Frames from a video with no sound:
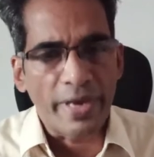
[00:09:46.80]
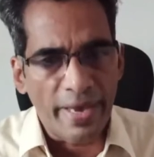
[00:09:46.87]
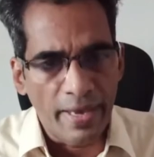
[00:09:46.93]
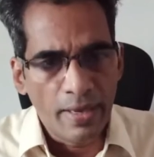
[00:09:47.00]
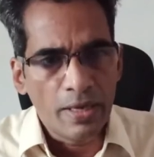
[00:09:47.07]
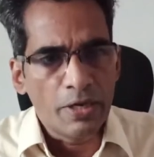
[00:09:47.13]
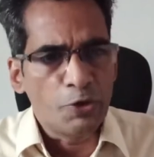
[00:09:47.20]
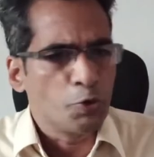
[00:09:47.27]
Okay.
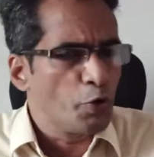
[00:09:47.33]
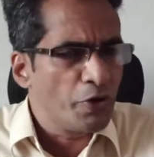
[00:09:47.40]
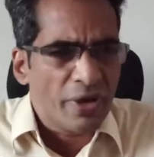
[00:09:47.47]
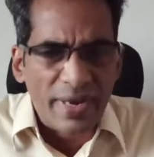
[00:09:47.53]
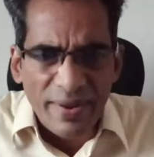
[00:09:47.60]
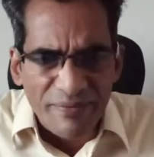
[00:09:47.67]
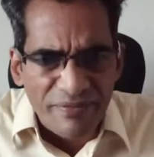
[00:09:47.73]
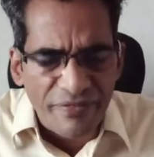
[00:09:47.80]
Doing
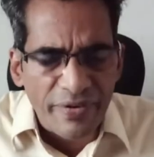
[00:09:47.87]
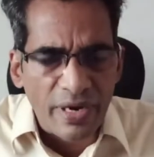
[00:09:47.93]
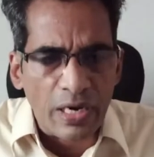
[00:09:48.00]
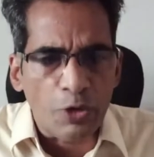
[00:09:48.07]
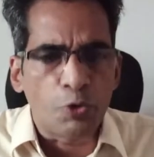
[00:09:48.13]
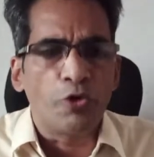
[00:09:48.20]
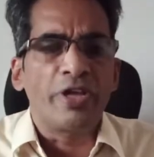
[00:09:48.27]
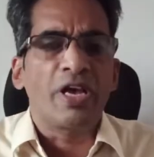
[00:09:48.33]
your
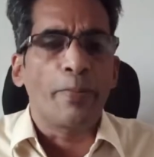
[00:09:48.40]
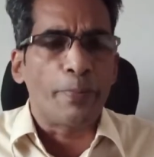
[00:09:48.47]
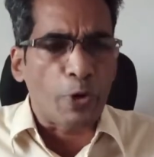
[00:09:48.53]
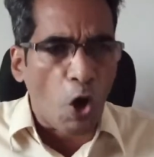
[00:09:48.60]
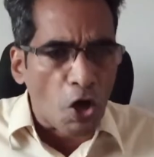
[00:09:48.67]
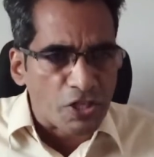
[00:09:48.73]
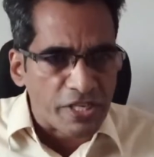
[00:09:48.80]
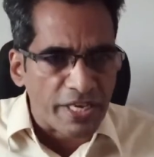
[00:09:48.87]
MPhil, doing a
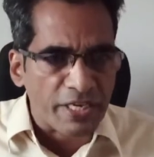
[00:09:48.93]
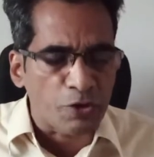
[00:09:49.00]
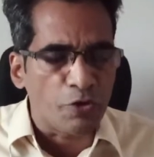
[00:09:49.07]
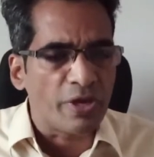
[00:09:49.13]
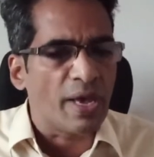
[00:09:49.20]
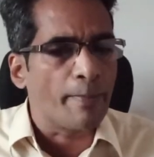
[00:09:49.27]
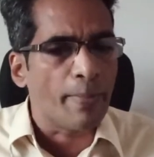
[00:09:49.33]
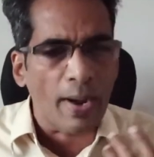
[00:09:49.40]
project,
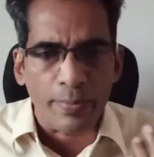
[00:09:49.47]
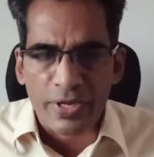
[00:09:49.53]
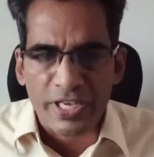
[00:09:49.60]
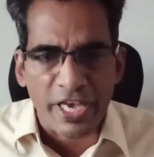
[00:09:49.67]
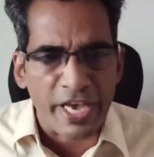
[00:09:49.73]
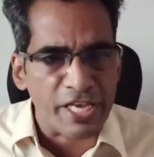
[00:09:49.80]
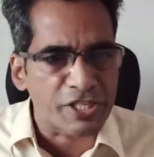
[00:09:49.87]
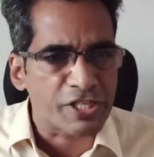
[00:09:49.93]
doing a
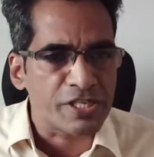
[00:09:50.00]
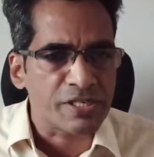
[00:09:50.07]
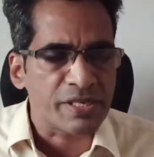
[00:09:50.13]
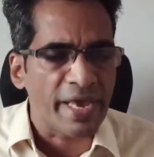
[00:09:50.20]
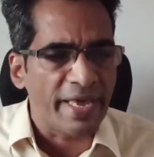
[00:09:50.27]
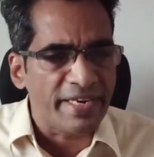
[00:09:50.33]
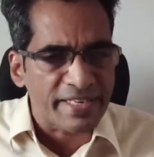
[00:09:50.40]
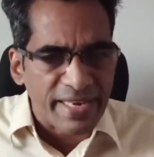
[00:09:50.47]

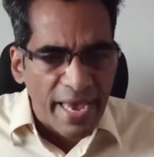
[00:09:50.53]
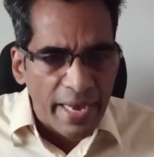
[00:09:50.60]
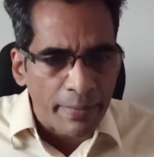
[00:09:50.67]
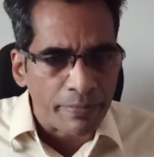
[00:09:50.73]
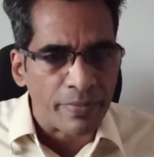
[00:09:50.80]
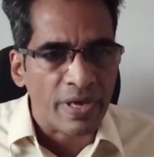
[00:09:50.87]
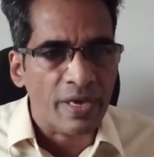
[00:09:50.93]
publication, anytime?